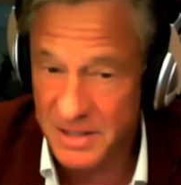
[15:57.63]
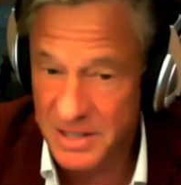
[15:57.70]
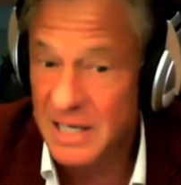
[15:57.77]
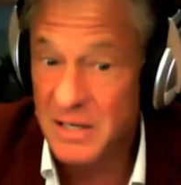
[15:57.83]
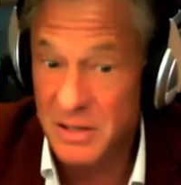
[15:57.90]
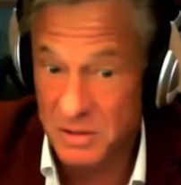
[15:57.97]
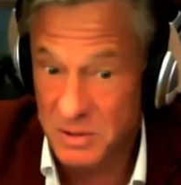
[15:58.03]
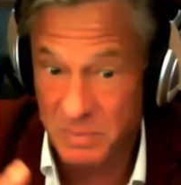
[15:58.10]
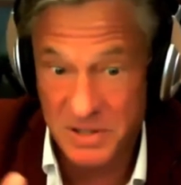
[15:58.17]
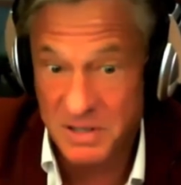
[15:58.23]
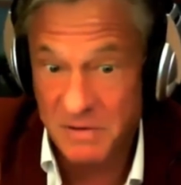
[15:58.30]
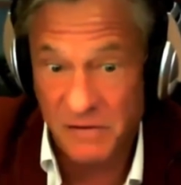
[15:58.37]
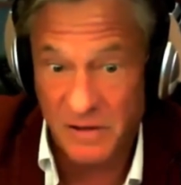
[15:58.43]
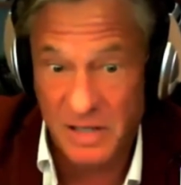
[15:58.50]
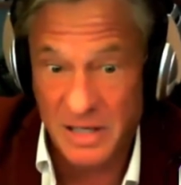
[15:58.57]
tell you
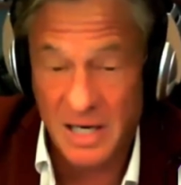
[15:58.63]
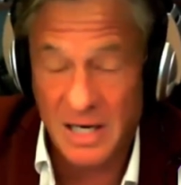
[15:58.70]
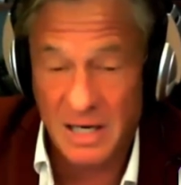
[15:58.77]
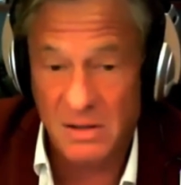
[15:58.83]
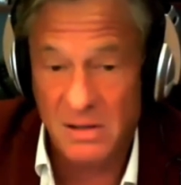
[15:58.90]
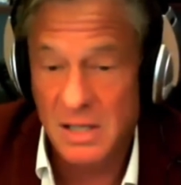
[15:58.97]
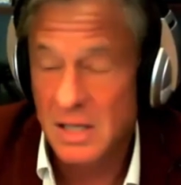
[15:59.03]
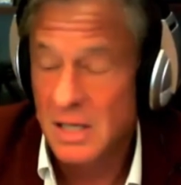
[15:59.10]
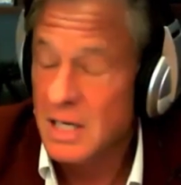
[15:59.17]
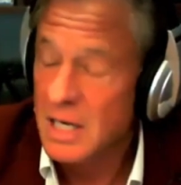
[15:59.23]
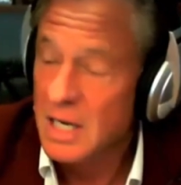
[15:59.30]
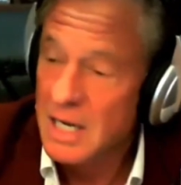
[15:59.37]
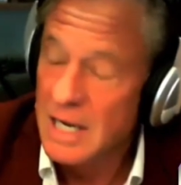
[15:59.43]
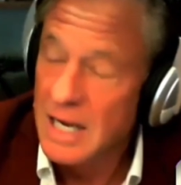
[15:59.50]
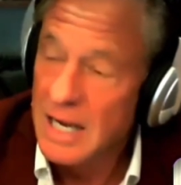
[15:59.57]
specifically how.
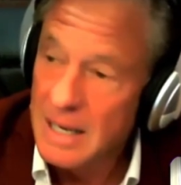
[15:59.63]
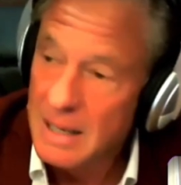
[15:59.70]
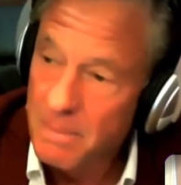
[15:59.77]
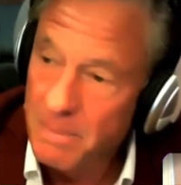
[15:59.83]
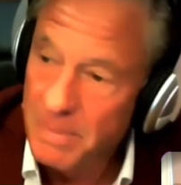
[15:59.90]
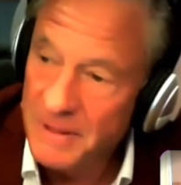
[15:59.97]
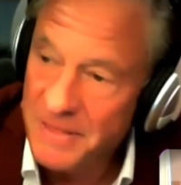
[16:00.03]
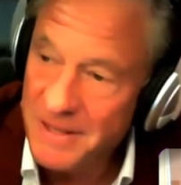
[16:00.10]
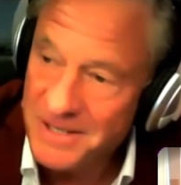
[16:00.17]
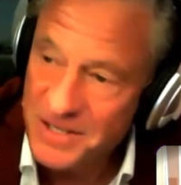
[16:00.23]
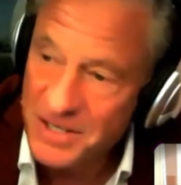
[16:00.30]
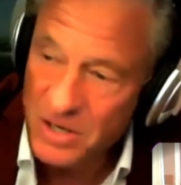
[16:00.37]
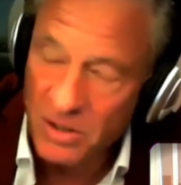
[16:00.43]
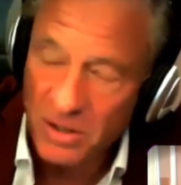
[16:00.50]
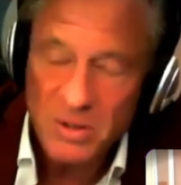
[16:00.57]
But
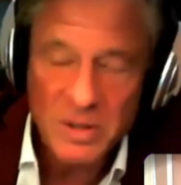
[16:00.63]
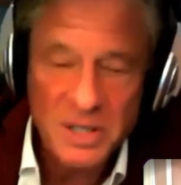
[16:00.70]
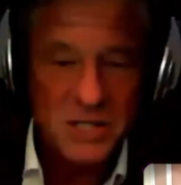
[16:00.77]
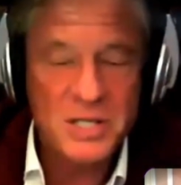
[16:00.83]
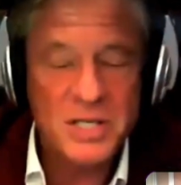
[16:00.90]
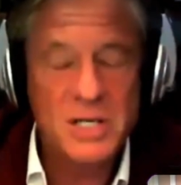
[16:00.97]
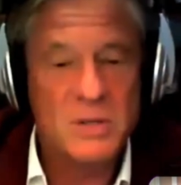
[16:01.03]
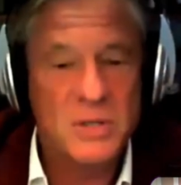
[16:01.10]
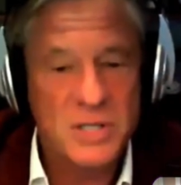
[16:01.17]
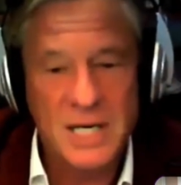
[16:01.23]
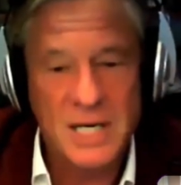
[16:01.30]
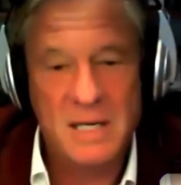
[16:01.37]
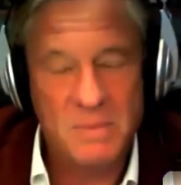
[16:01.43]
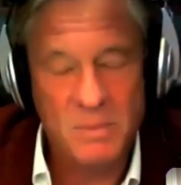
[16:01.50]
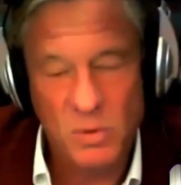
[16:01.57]
it's no excuse
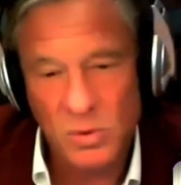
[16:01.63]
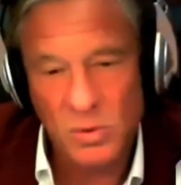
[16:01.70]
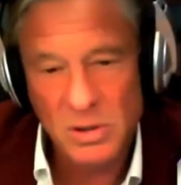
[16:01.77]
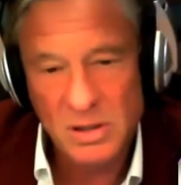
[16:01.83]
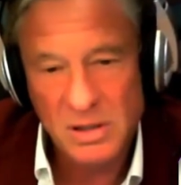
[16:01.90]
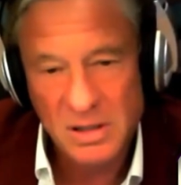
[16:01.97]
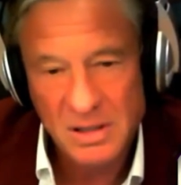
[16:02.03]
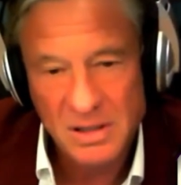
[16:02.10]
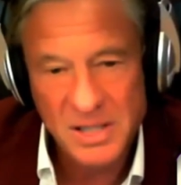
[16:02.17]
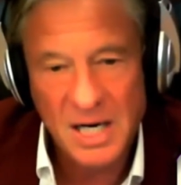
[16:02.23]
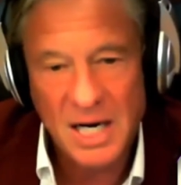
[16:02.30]
anymore to